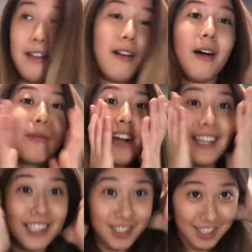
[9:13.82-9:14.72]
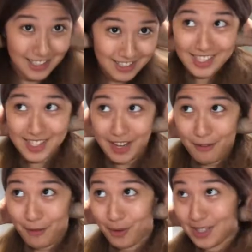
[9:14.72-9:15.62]
I'm kind of trying to stay
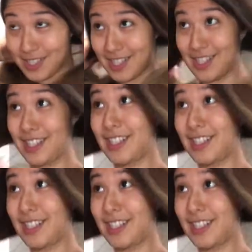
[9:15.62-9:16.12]
focused here.